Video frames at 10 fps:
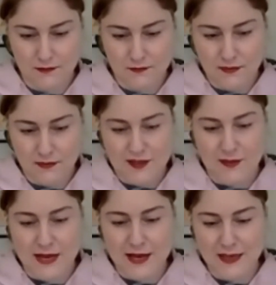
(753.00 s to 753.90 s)
So I'm
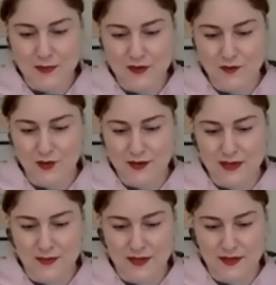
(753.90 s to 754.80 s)
now going to move on to
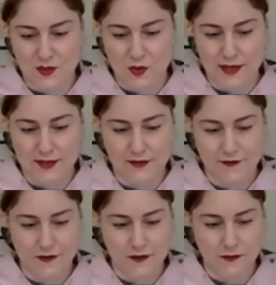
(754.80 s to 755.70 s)
something that's quite different,